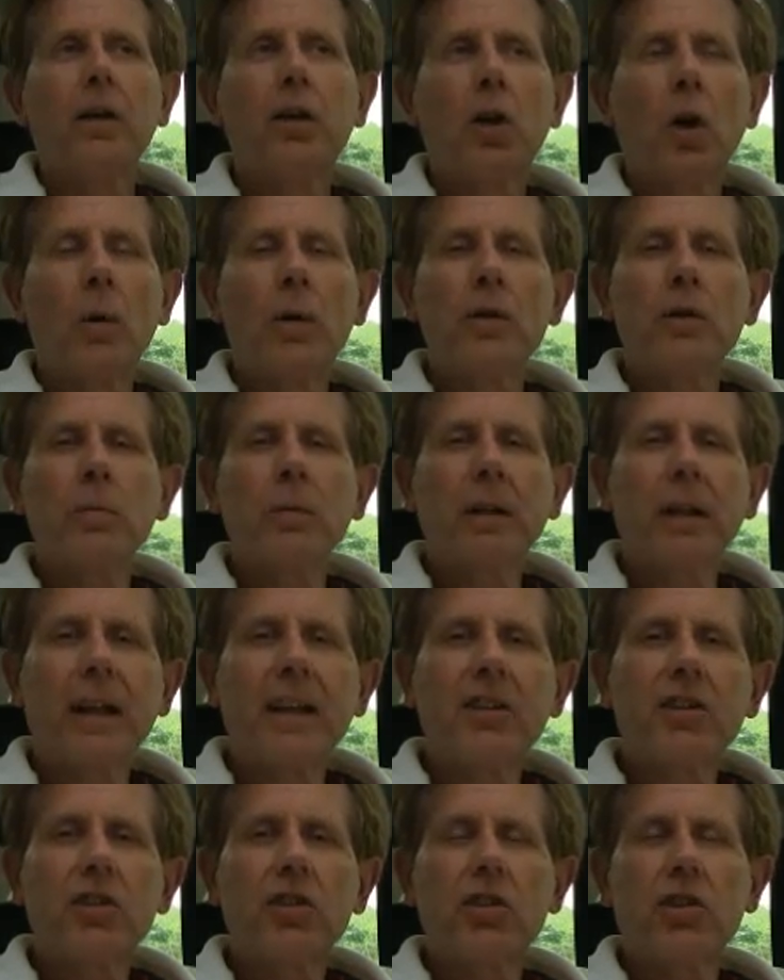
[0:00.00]
Go into
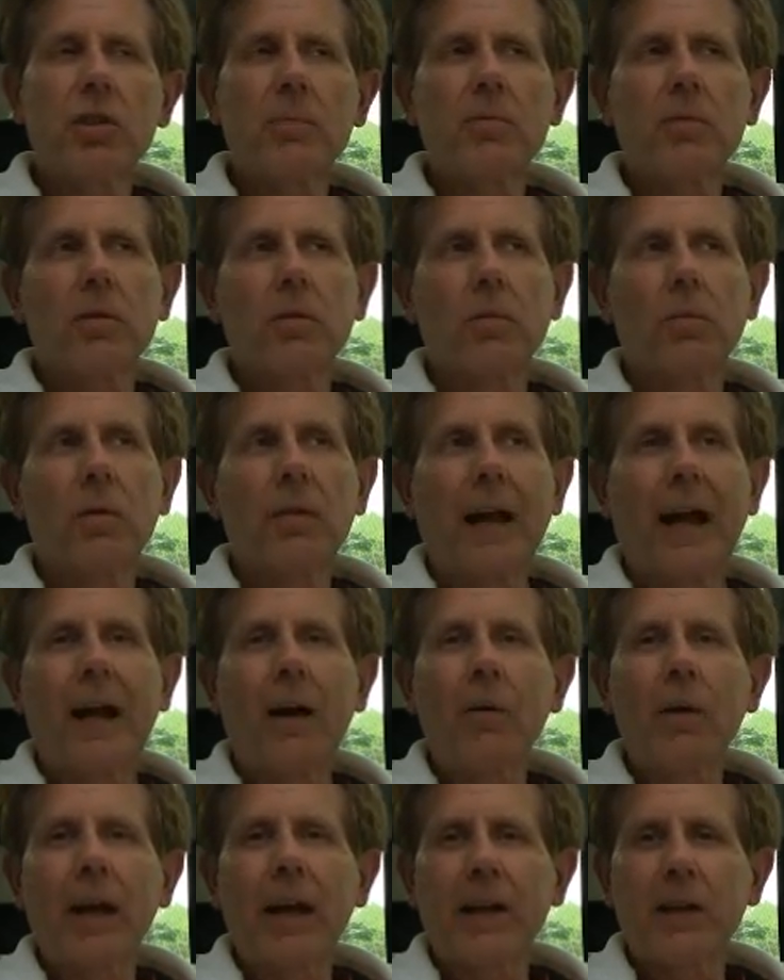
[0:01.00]
relationships
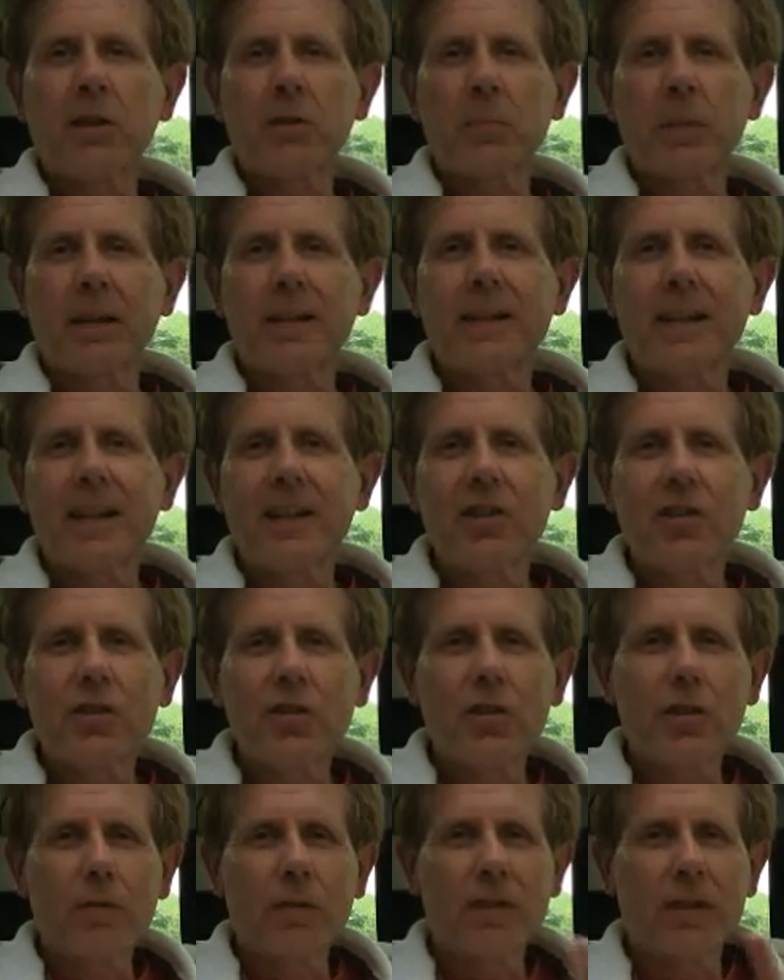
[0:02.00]
without
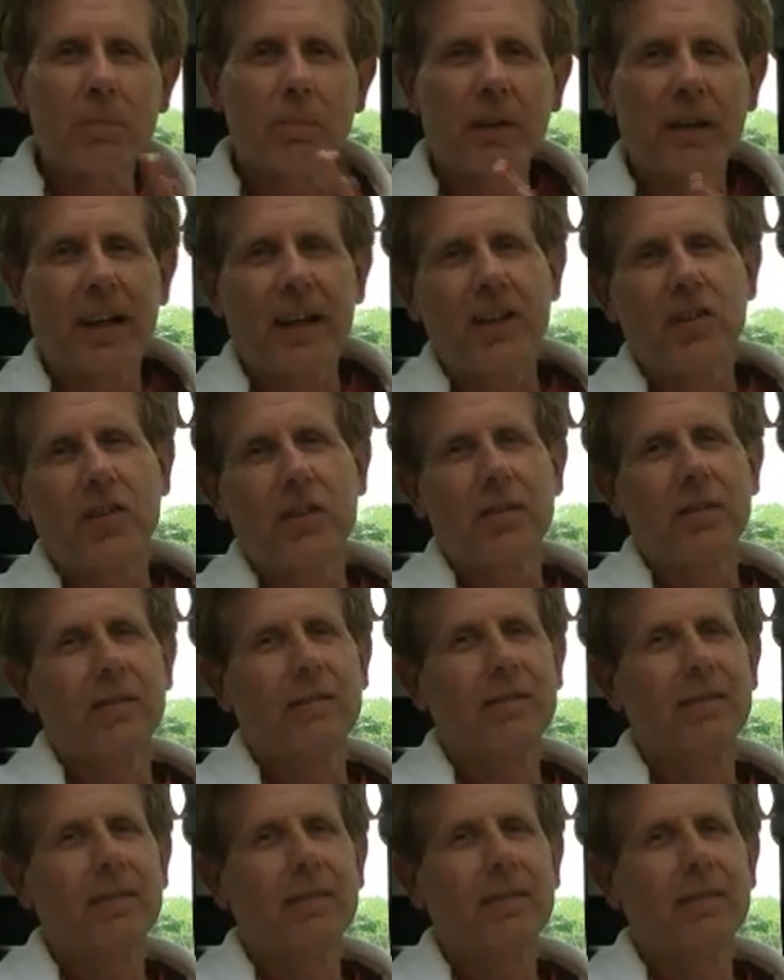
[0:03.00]
expectations of reciprocation.